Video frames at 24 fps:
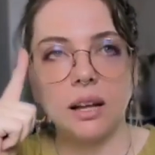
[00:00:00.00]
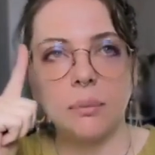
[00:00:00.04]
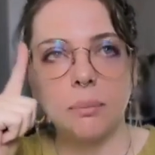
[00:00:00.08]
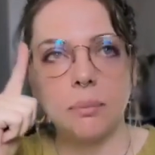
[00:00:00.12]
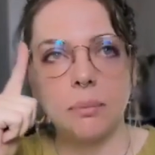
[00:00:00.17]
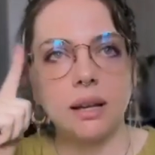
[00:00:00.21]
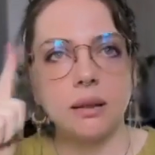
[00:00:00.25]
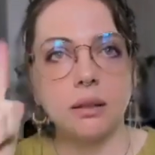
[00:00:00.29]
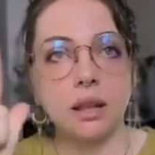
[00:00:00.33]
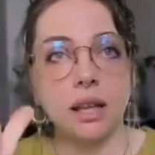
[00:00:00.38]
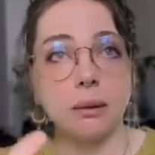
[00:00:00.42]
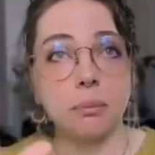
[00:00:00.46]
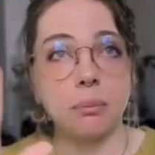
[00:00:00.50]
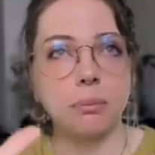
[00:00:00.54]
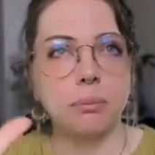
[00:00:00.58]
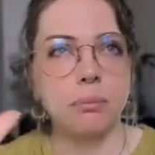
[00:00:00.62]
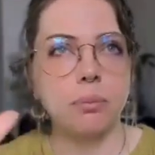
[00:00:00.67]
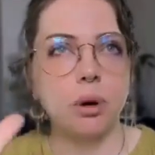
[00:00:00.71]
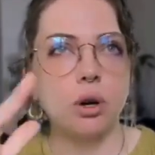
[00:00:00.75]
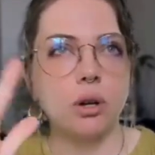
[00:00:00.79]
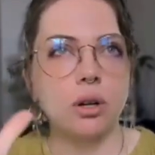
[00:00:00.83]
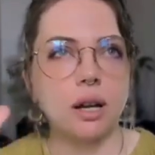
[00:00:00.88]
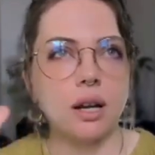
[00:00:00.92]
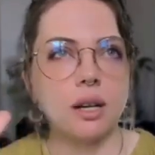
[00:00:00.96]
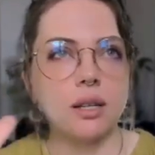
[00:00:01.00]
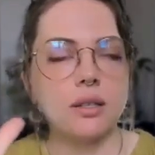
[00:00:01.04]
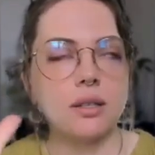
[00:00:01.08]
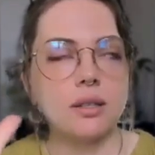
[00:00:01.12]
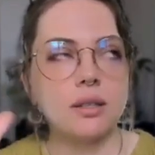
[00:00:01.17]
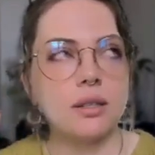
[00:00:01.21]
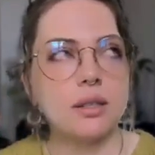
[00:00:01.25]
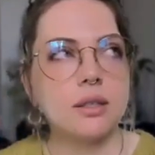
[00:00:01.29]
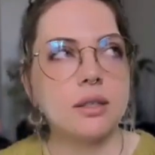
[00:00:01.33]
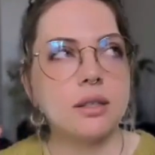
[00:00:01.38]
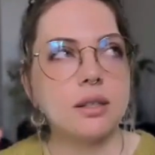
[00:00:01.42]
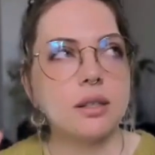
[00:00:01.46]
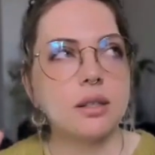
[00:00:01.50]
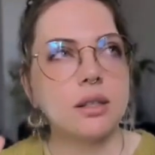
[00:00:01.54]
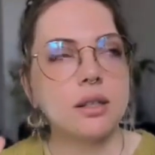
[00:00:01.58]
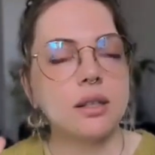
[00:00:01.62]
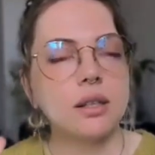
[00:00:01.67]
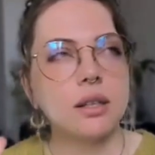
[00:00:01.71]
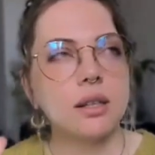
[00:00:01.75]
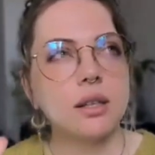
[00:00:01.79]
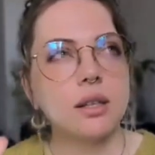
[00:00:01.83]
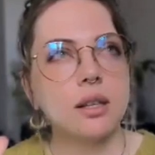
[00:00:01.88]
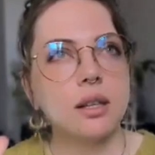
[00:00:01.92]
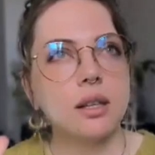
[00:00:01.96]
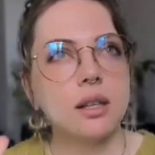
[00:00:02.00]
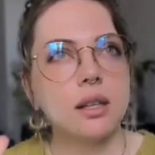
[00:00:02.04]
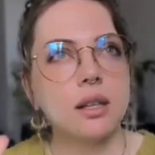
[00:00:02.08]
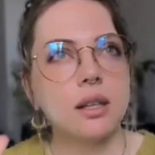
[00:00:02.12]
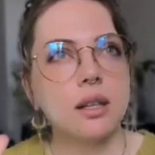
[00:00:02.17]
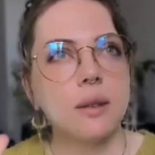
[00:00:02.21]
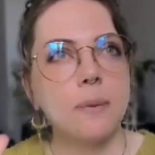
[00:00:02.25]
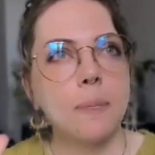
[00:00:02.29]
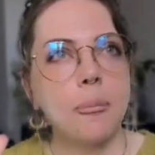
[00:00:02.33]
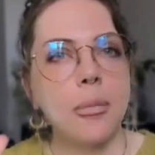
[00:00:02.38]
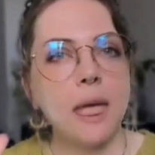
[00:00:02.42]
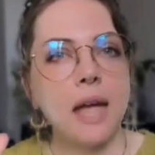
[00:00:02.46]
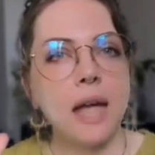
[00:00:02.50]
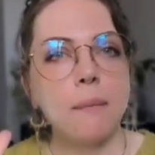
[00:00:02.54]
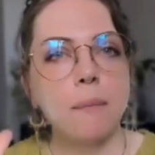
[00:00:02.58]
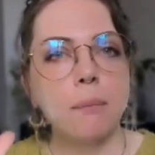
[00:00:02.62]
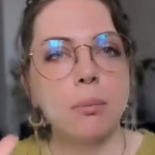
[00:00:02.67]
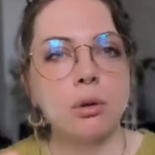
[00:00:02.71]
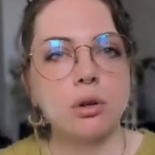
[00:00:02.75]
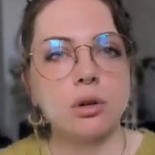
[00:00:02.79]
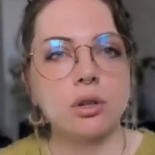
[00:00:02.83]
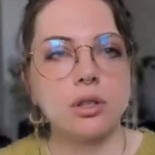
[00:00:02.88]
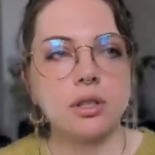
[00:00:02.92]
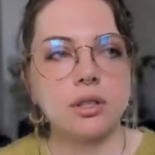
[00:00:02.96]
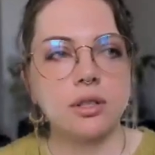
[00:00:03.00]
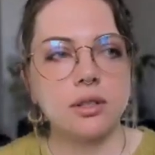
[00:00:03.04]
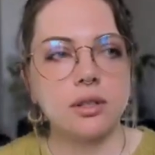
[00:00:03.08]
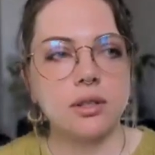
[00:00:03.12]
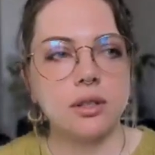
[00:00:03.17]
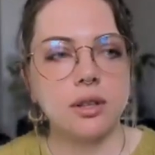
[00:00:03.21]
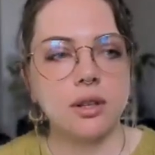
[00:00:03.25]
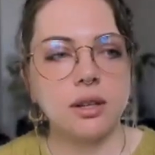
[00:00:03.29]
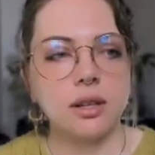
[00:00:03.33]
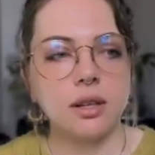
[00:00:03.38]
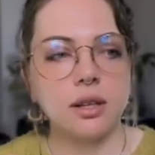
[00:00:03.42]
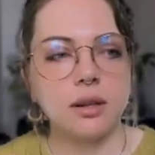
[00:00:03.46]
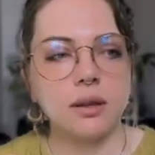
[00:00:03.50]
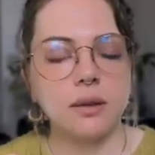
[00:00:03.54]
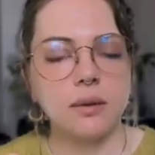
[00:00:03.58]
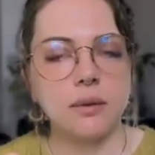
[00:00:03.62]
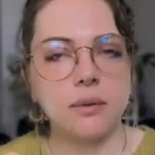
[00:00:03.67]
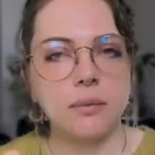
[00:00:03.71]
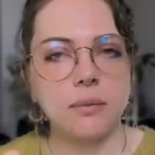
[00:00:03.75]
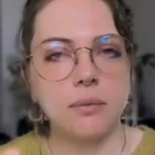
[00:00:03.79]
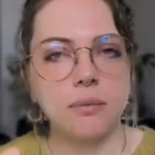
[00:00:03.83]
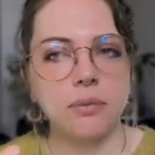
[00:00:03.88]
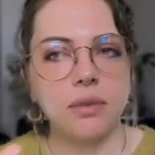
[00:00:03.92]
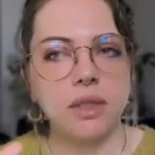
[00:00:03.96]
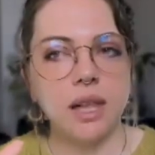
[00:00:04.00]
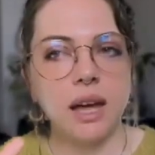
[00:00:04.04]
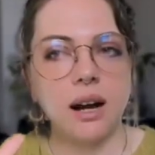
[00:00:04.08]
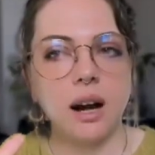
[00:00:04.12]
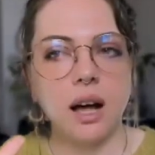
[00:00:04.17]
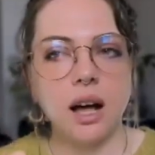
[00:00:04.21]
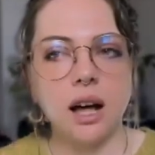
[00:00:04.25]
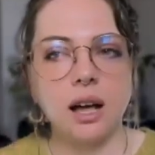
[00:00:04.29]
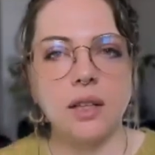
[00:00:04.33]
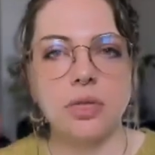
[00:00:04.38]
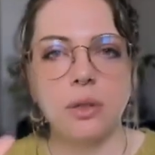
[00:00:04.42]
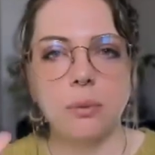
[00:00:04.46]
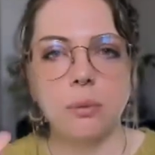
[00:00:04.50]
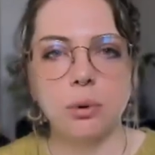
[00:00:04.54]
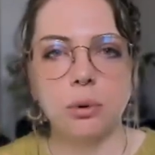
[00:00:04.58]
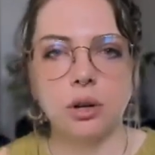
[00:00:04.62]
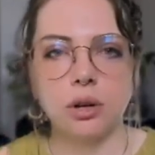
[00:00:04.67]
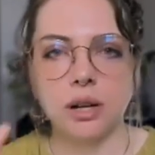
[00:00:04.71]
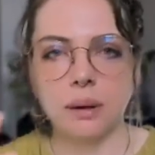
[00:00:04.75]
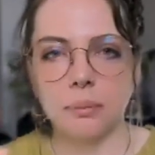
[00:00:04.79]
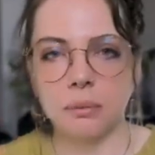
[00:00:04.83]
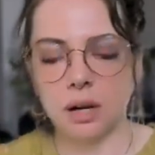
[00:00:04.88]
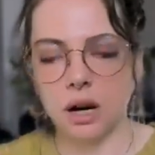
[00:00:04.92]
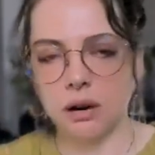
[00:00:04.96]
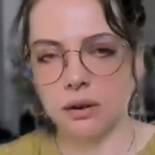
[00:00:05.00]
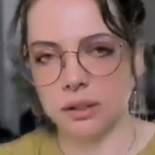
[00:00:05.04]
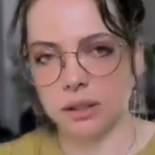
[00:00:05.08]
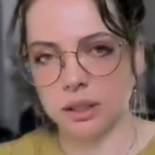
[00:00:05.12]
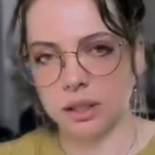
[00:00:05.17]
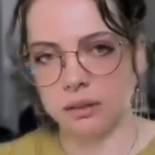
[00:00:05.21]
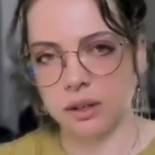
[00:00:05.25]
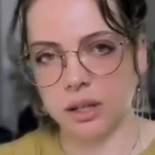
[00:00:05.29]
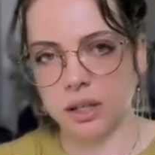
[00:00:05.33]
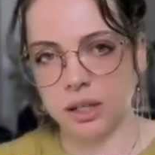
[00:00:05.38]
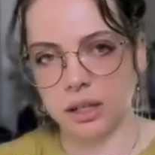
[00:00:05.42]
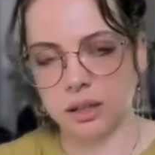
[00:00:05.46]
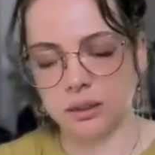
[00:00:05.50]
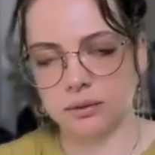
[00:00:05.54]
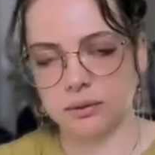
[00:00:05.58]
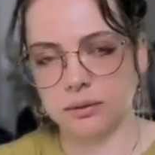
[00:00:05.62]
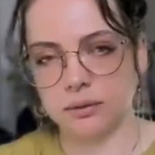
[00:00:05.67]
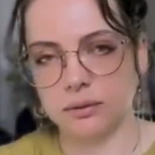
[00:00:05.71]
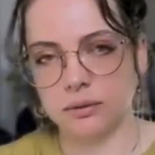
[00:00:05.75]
like podcasts, and books that aren't the book I'm currently reading.